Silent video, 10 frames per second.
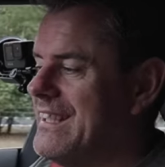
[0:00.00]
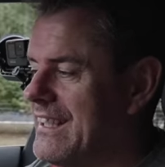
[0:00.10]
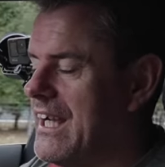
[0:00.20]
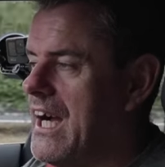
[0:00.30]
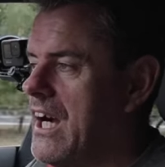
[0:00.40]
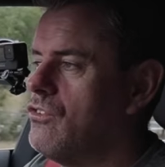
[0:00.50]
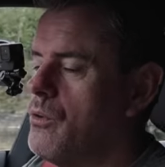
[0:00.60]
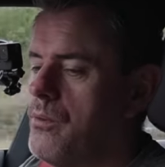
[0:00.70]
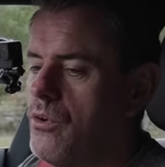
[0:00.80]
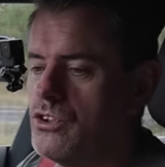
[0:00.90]
The car
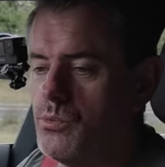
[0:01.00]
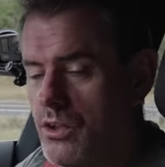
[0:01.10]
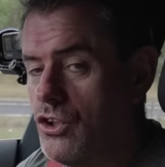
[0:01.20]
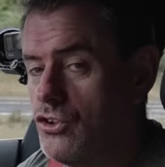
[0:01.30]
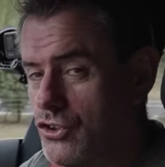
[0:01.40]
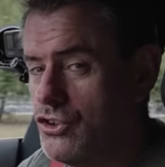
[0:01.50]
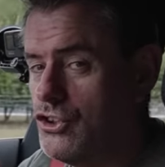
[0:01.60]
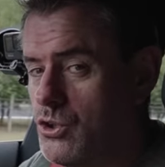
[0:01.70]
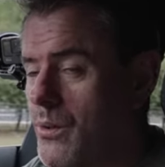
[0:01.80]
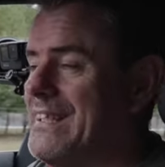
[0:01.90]
reports
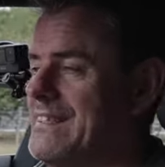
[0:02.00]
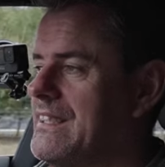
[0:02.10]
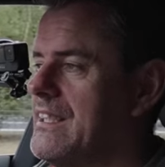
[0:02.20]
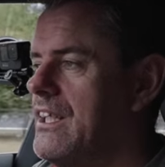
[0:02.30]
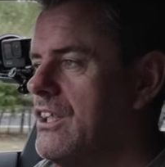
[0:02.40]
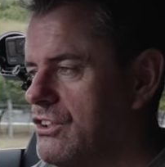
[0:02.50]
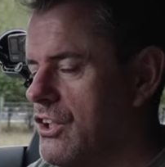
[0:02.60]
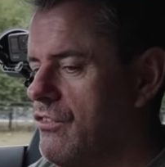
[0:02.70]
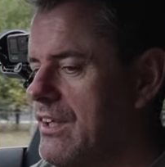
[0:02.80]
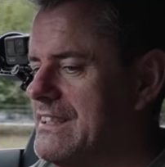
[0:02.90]
120.
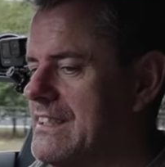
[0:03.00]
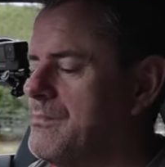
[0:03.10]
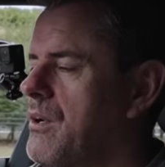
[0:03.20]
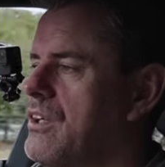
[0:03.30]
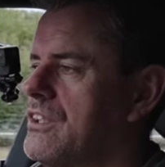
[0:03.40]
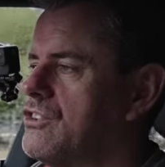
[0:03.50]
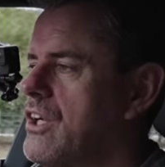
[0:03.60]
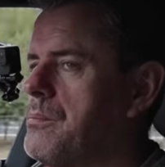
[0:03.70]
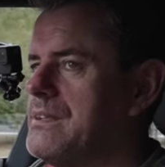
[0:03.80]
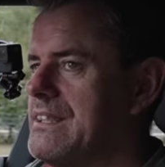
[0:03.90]
So there is a small
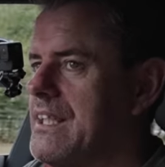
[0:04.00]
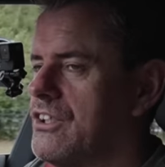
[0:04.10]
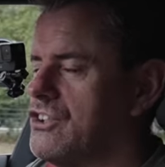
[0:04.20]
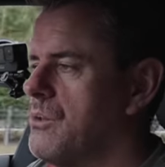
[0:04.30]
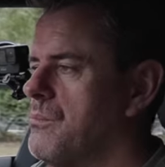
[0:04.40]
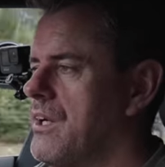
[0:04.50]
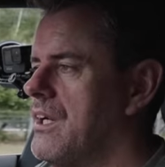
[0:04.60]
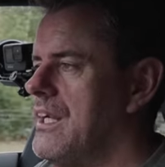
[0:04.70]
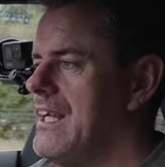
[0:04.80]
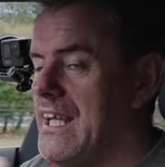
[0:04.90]
discrepancy there somewhere
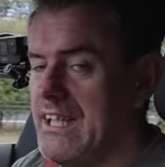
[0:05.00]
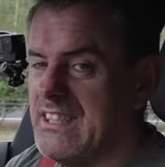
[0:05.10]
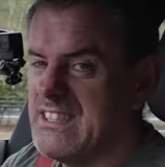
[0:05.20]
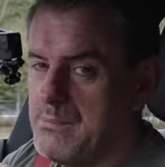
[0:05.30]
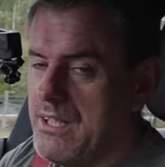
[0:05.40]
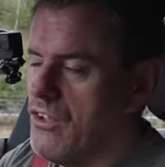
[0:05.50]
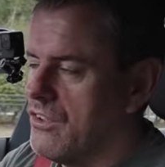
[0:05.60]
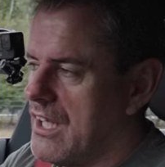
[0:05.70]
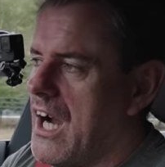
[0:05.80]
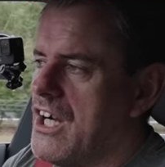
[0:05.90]
in the
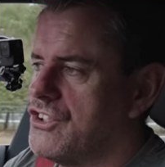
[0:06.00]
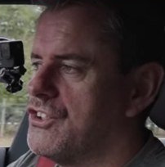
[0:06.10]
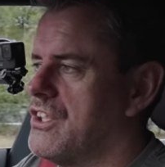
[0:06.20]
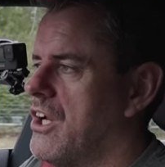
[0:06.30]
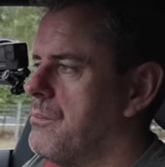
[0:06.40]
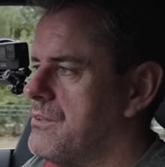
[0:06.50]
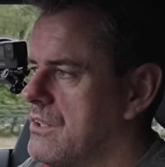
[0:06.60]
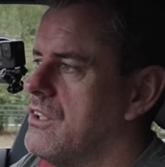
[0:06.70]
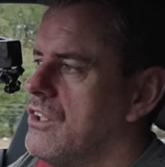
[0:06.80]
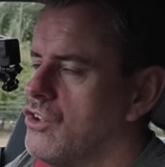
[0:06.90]
speedo. Cars are set up
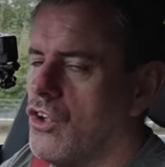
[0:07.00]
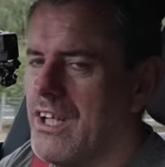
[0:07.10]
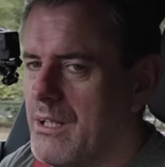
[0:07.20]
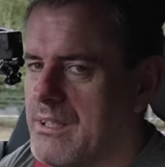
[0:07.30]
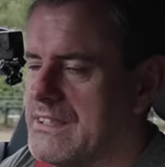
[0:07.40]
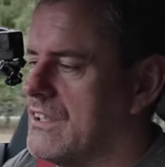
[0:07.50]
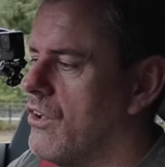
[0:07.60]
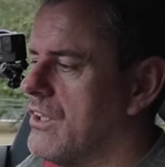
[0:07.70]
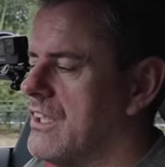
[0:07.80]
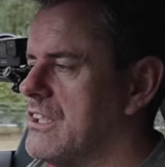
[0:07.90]
to go a little bit
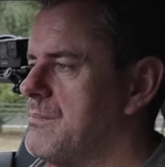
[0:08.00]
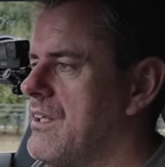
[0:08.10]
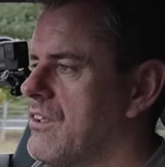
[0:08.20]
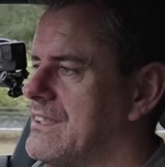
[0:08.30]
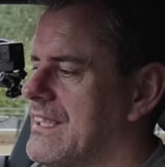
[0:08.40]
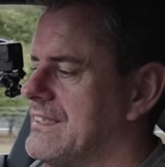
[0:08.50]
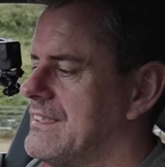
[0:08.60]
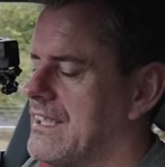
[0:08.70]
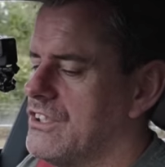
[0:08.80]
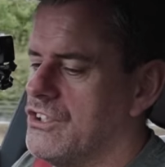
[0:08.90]
slower than the speedo says
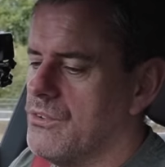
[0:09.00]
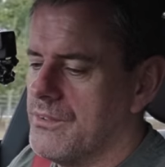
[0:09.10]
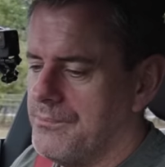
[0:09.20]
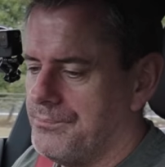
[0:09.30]
it's actually doing.